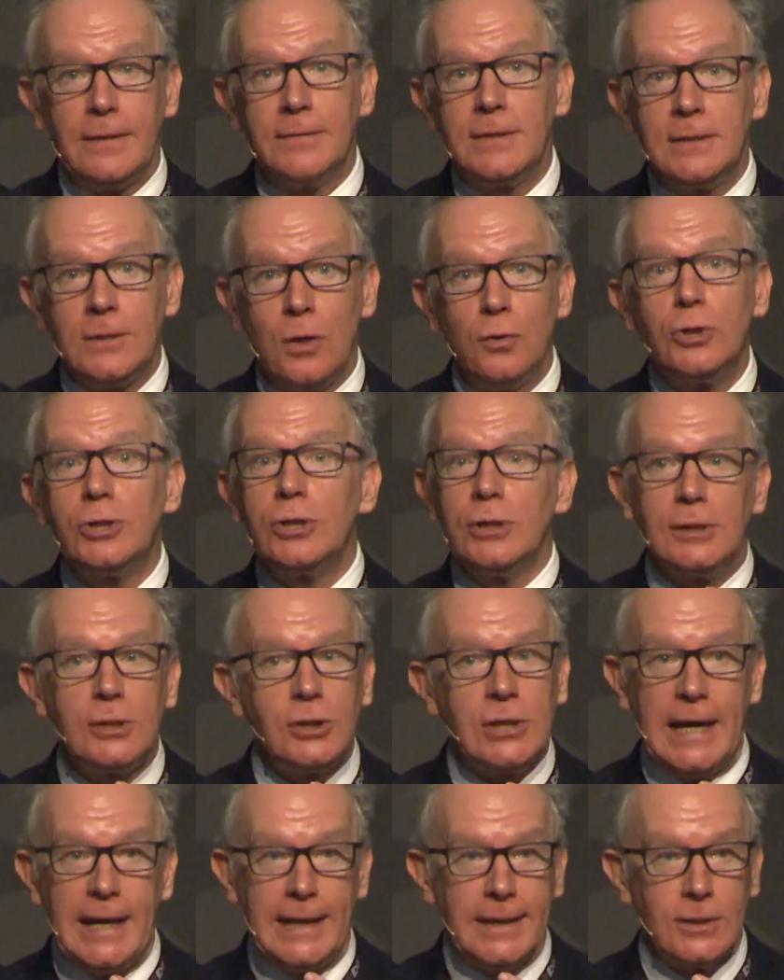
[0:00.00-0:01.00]
of social
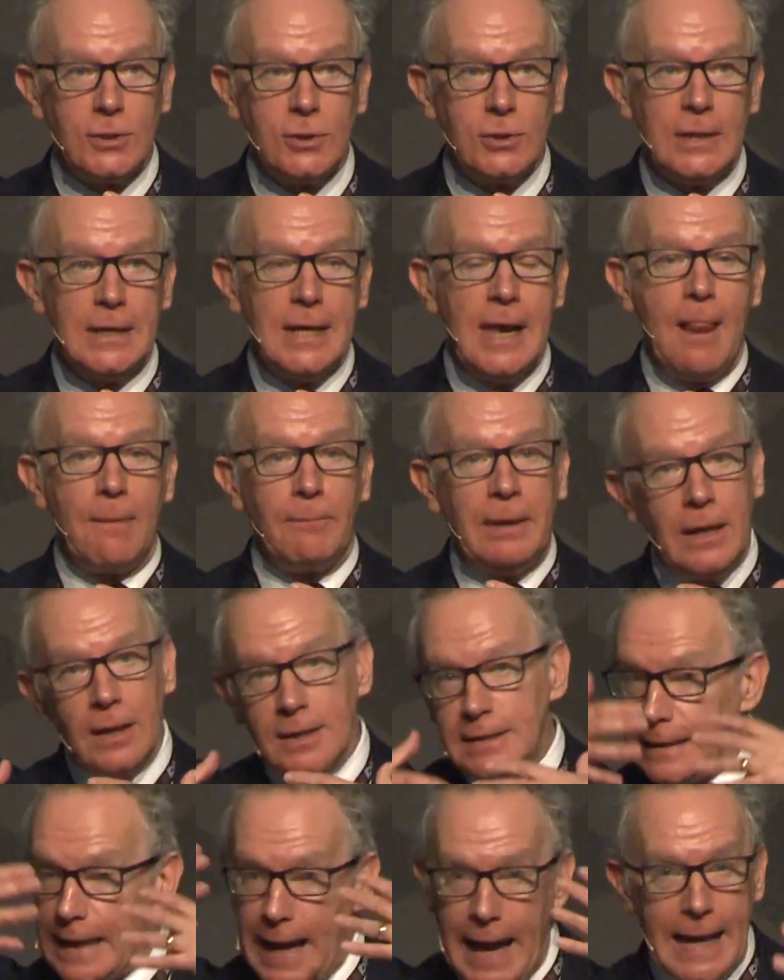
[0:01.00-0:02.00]
change.
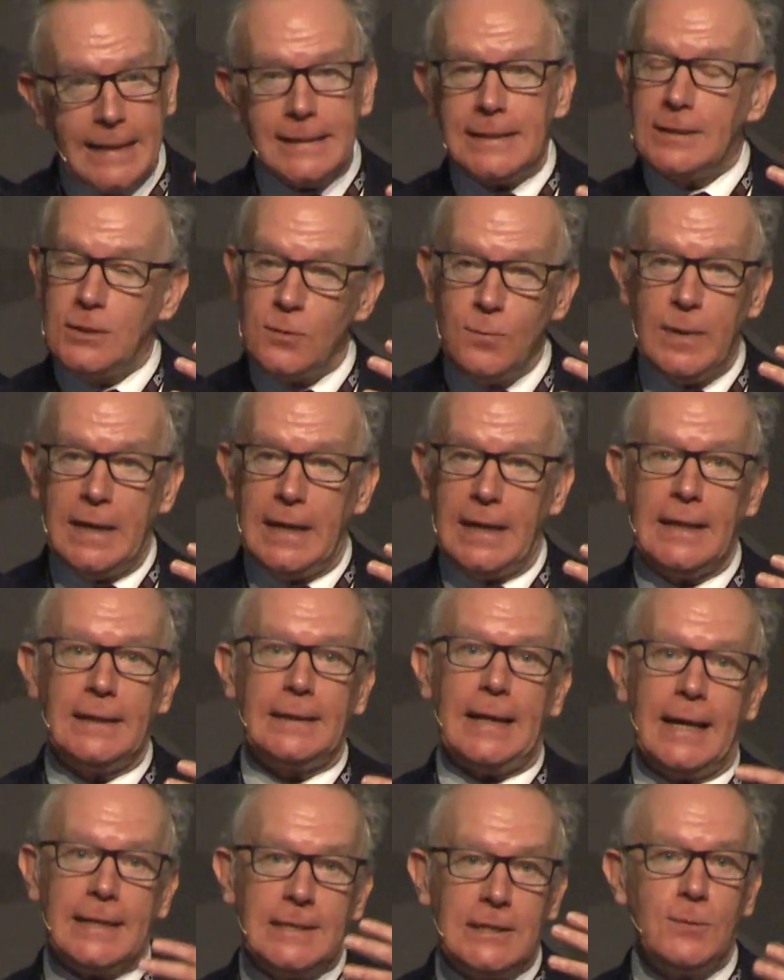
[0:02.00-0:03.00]
Because it has to be
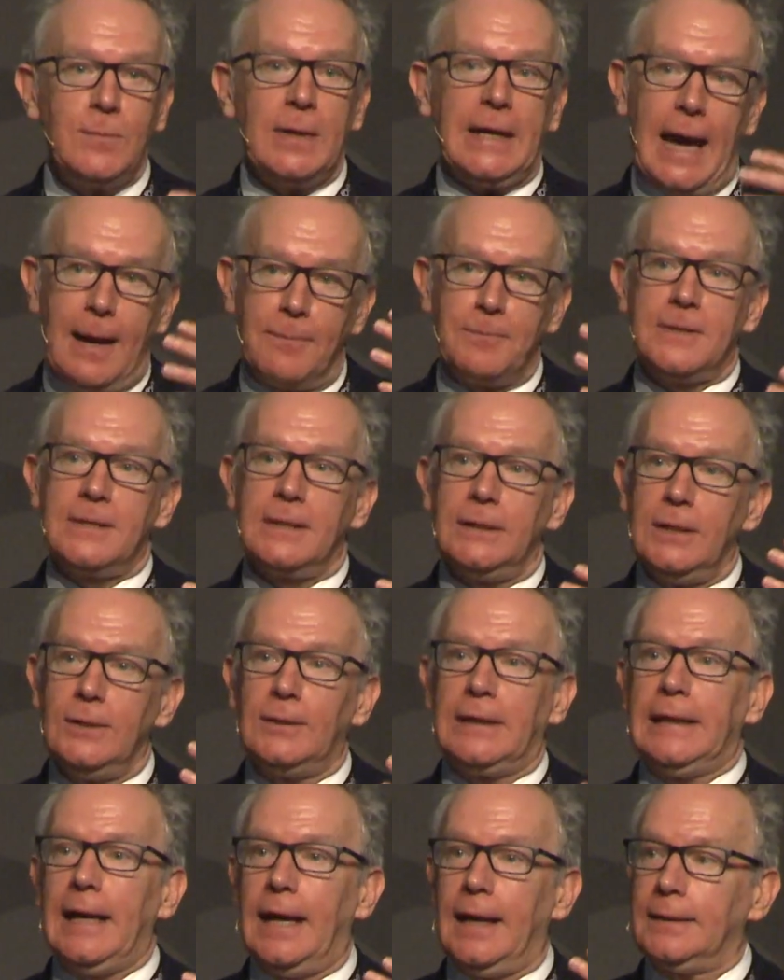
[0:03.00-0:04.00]

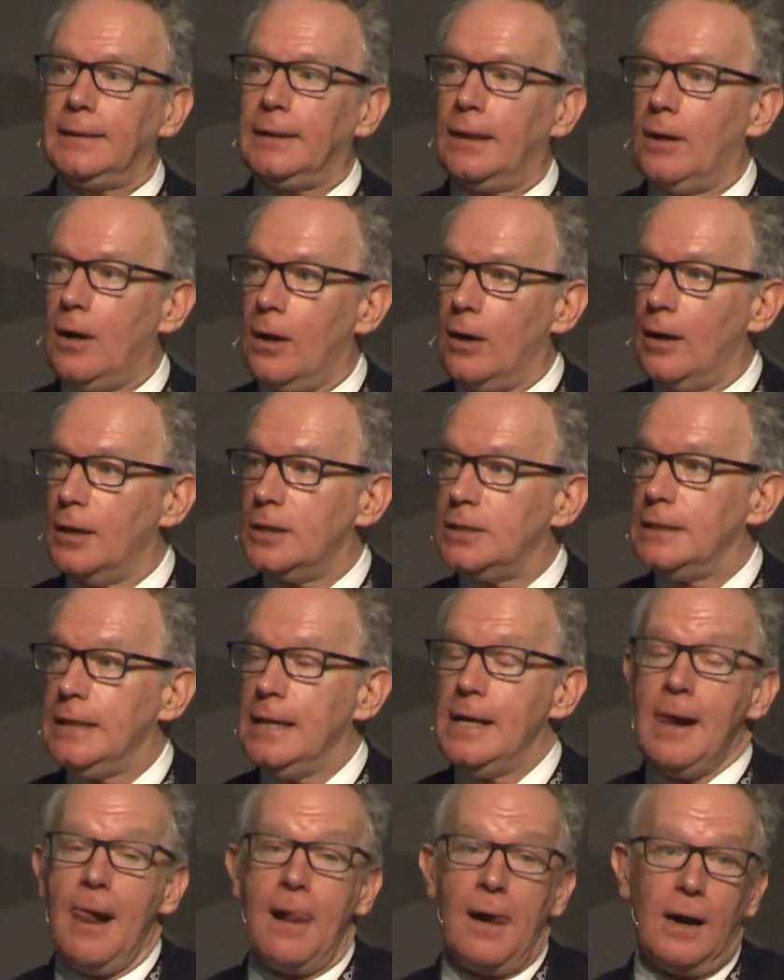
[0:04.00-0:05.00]
absolutely at the heart
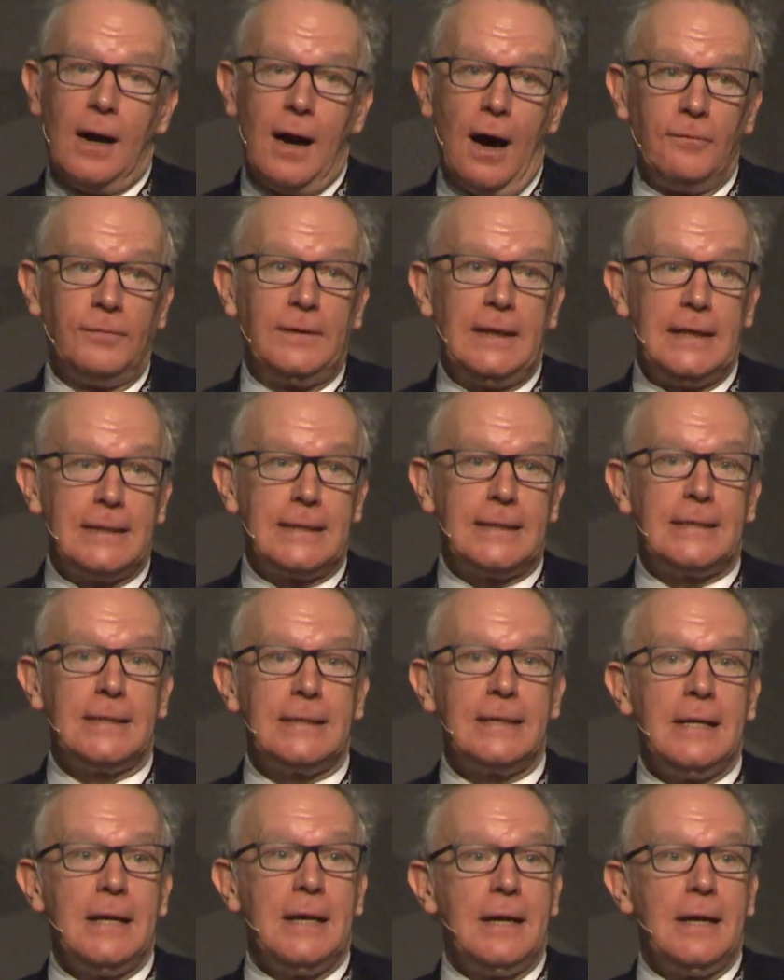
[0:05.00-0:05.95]
of this